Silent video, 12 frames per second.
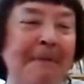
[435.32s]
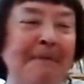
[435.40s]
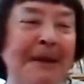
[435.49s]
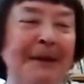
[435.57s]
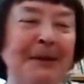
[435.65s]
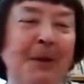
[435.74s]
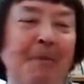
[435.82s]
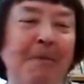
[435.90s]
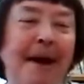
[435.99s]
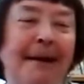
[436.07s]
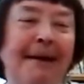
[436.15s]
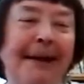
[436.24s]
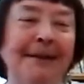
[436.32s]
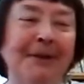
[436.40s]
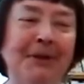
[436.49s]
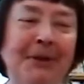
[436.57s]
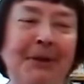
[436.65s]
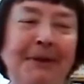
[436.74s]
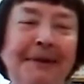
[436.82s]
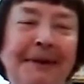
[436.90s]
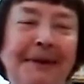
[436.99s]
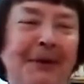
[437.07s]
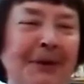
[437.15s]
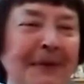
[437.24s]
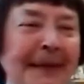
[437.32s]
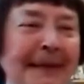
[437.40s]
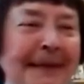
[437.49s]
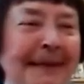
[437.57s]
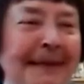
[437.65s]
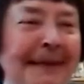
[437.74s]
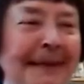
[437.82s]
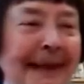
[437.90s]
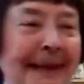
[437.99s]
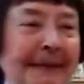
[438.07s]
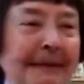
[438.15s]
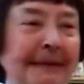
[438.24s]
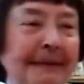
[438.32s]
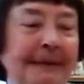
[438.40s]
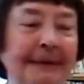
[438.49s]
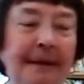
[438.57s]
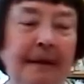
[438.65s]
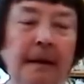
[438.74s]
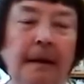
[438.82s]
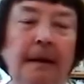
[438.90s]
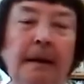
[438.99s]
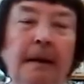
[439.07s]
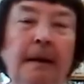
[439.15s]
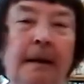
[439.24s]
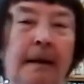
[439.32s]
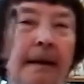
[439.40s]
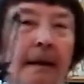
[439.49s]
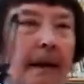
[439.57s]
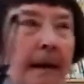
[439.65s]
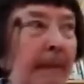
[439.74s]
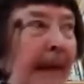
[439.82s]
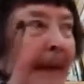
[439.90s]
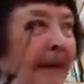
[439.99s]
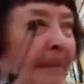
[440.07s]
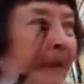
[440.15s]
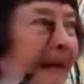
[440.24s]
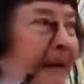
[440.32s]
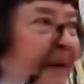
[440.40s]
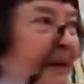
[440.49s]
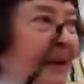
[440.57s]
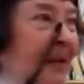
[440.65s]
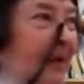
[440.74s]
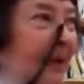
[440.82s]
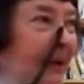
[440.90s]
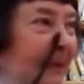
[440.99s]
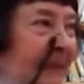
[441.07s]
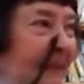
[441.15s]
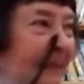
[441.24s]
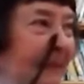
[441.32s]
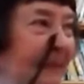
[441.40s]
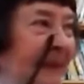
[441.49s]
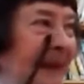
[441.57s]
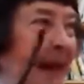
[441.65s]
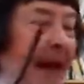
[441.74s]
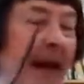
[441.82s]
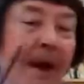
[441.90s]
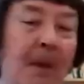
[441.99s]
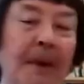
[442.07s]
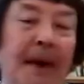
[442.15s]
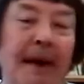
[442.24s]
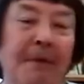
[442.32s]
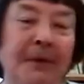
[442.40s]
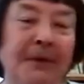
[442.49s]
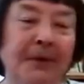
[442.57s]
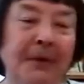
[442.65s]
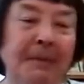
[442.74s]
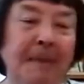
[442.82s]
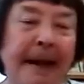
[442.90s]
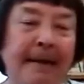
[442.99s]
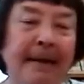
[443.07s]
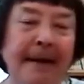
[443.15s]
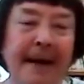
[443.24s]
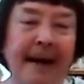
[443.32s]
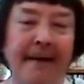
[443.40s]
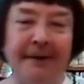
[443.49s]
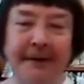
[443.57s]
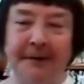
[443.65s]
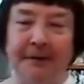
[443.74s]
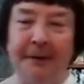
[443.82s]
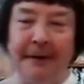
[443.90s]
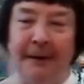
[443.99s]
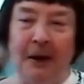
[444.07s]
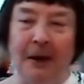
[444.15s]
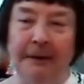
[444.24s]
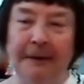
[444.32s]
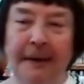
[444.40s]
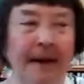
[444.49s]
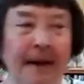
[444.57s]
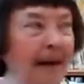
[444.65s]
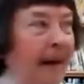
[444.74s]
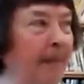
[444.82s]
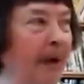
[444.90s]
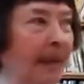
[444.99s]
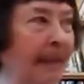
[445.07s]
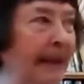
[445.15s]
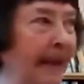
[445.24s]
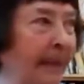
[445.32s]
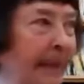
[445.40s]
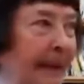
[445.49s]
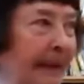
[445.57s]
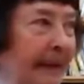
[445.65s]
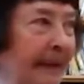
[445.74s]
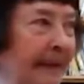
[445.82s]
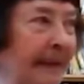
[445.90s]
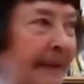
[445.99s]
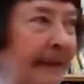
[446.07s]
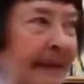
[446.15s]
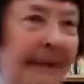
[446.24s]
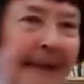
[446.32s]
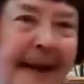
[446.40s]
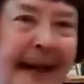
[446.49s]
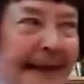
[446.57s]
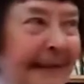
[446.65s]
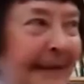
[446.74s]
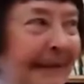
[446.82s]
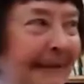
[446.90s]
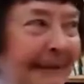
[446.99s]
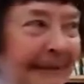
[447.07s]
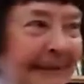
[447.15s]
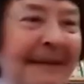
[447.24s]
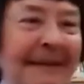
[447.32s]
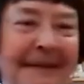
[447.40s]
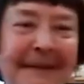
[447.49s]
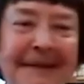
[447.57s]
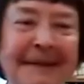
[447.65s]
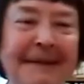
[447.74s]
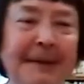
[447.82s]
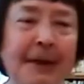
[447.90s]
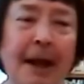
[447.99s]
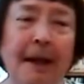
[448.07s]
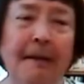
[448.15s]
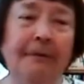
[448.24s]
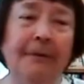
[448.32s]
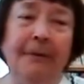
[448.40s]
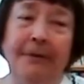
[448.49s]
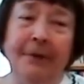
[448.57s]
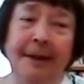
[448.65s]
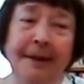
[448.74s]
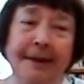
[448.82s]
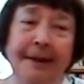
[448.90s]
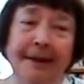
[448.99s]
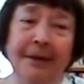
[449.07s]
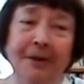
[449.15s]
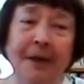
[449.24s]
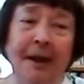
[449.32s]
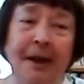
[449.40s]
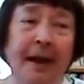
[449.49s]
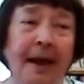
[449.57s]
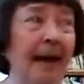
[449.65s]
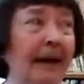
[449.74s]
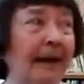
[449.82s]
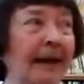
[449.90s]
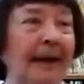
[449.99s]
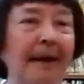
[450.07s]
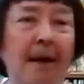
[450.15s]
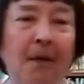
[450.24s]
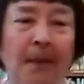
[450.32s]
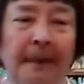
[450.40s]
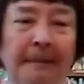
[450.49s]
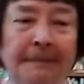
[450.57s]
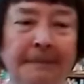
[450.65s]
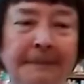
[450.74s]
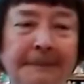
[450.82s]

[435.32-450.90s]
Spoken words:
My soapbox lecture in 2 sentences is, they don't make them like they used to. When I was first married a half century ago, I bought a potato peeler. It lasted 10, 15 years, had to get another one.